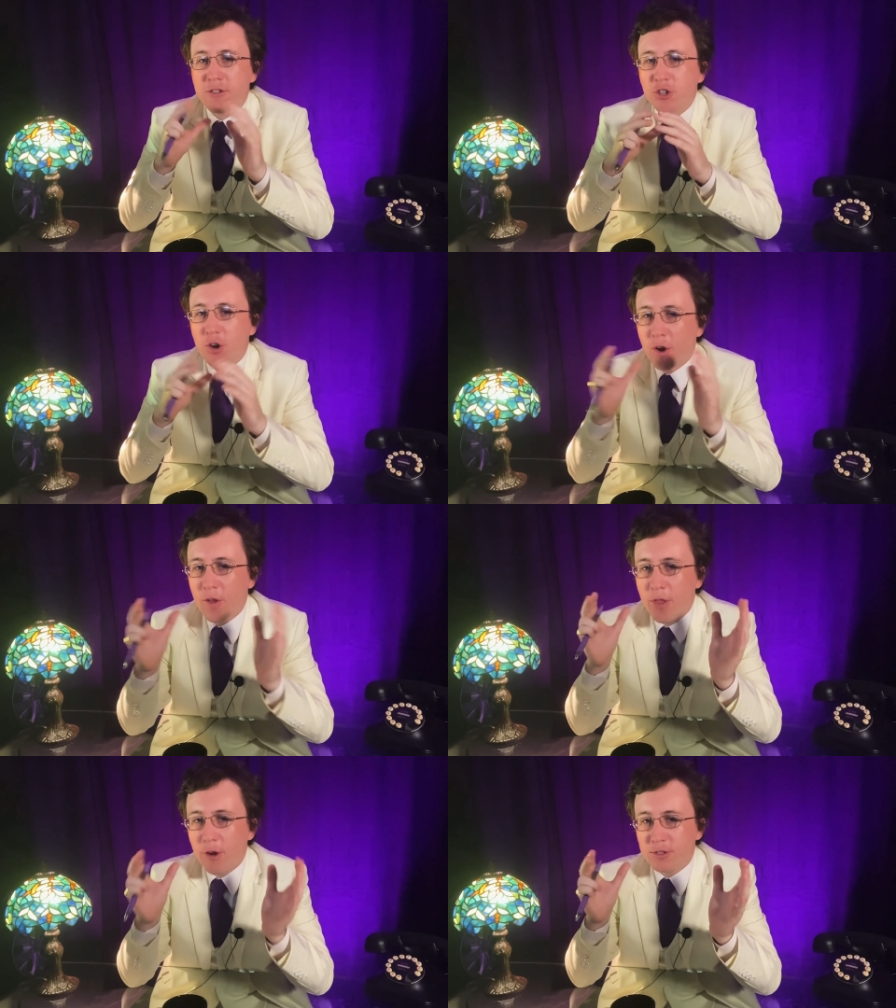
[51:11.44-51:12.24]

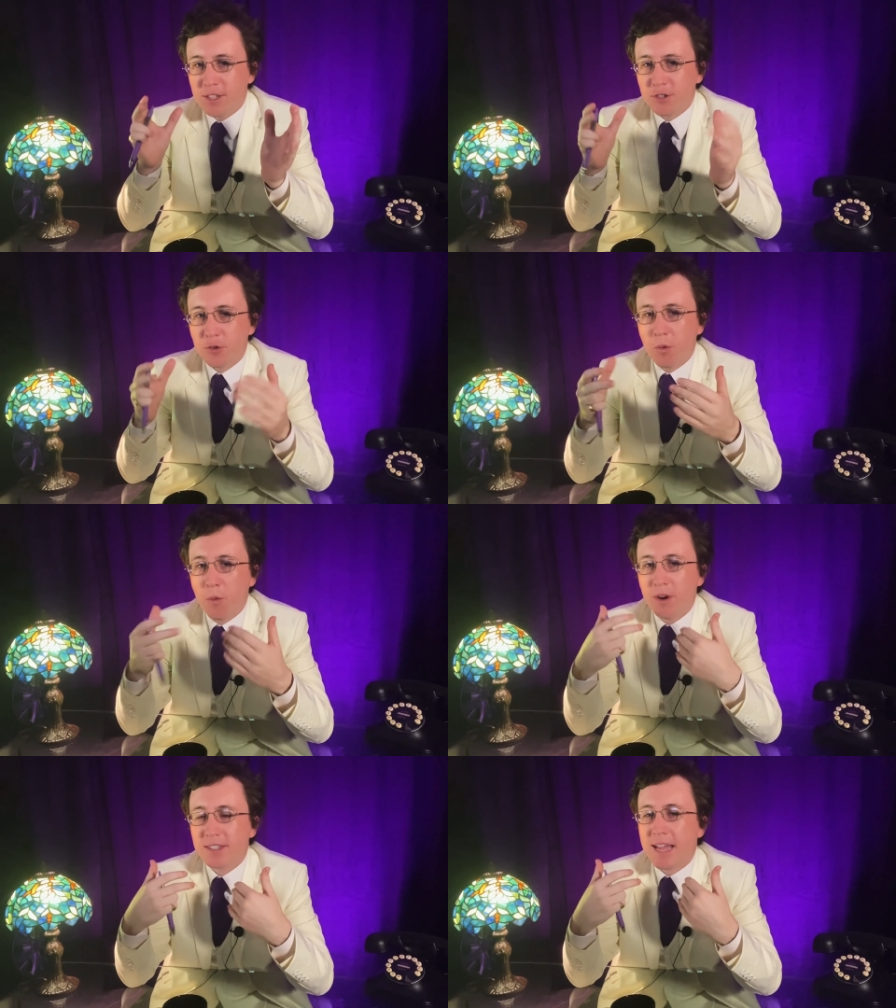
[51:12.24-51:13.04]
turn those into, well,
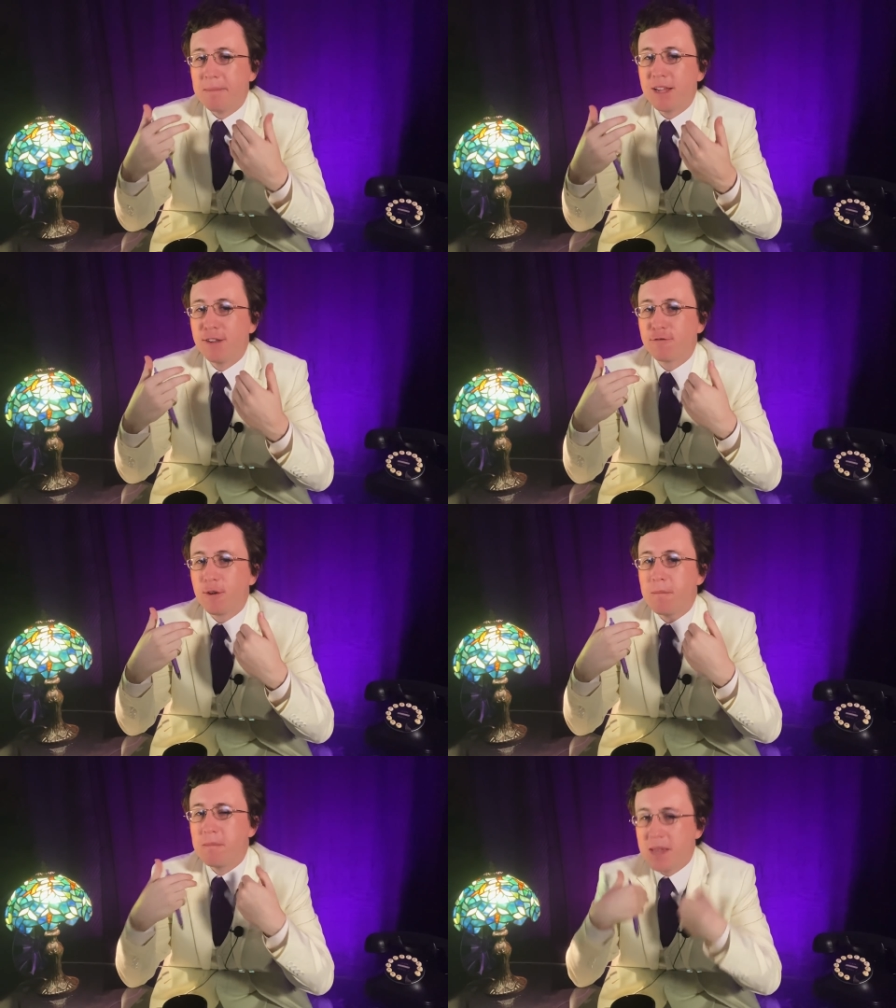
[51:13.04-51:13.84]
what does that mean
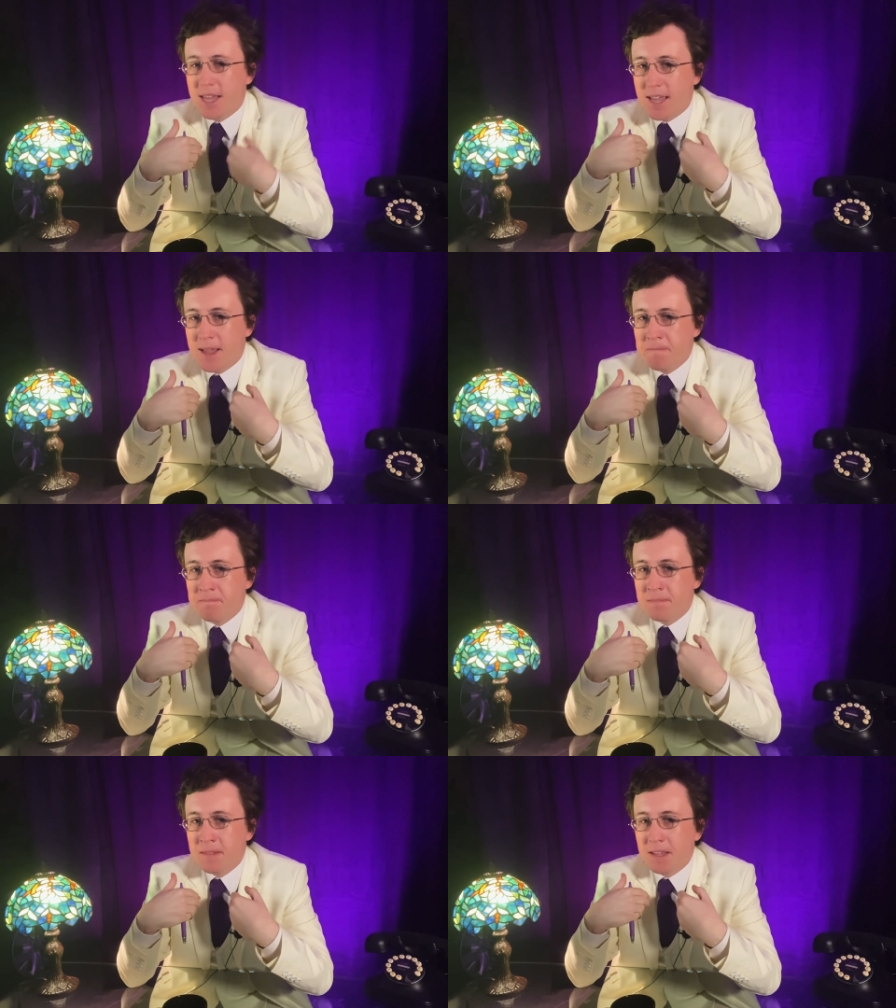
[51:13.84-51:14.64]
for me
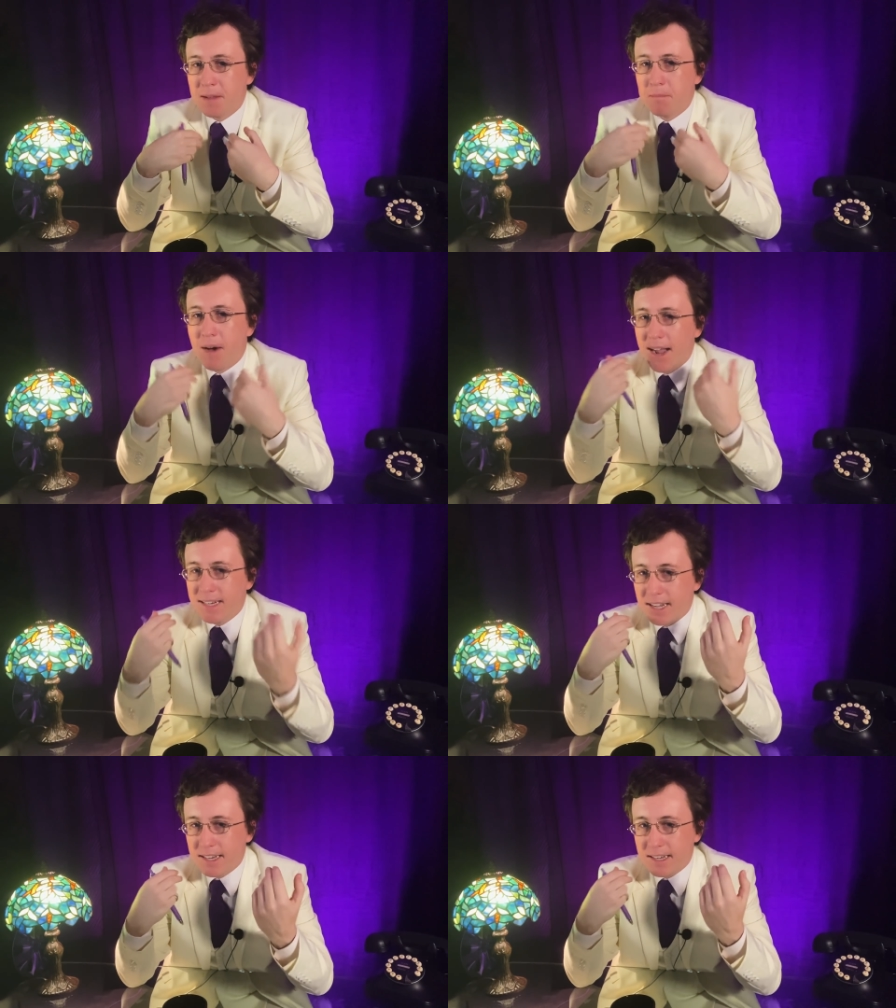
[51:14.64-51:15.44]
in my
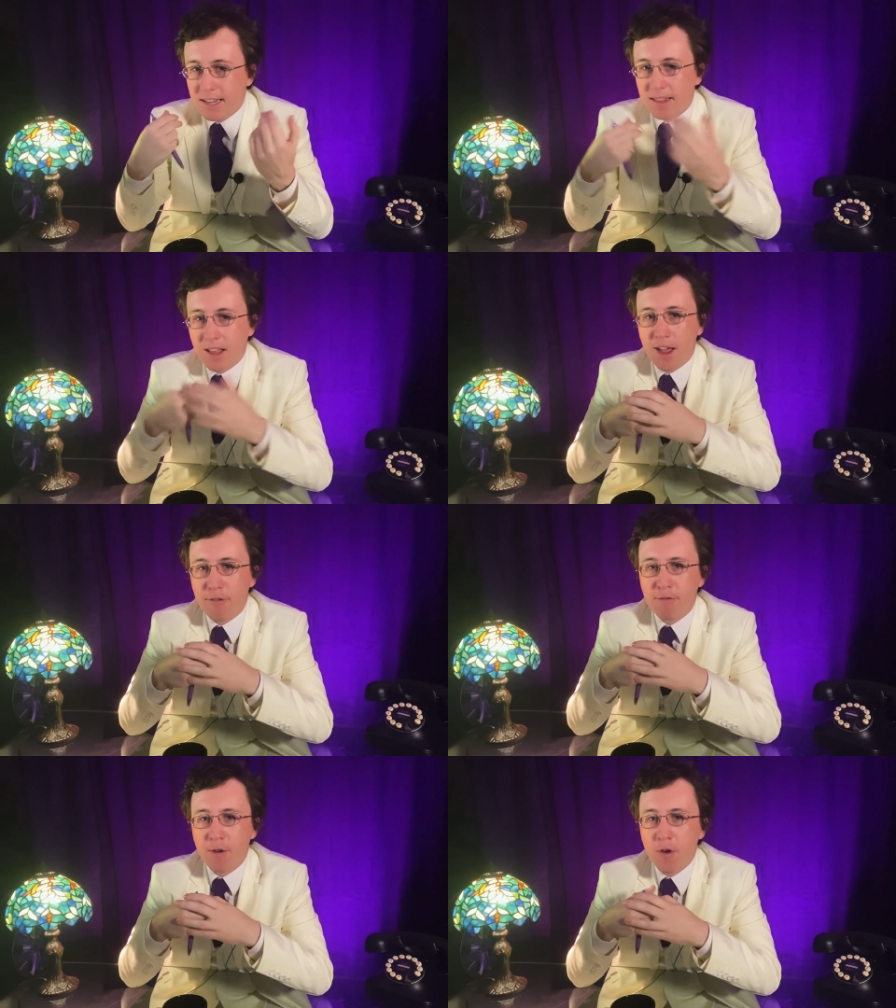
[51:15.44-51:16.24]
day-to-day
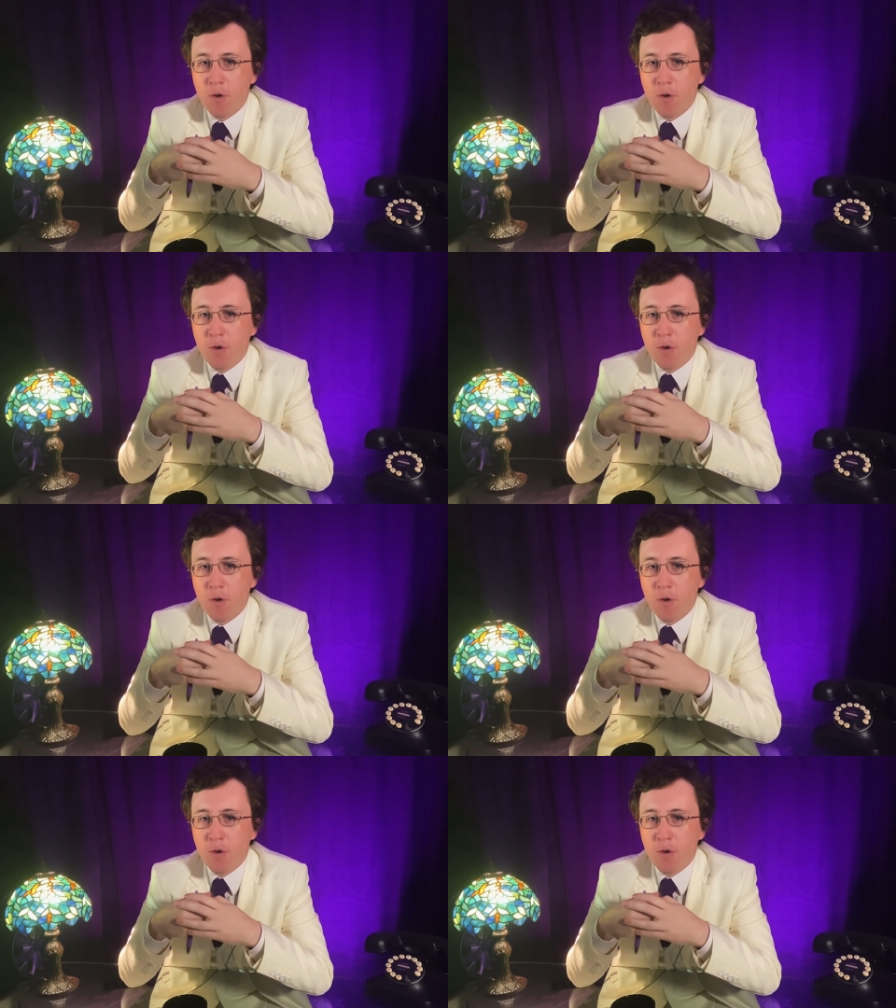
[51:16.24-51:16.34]
life?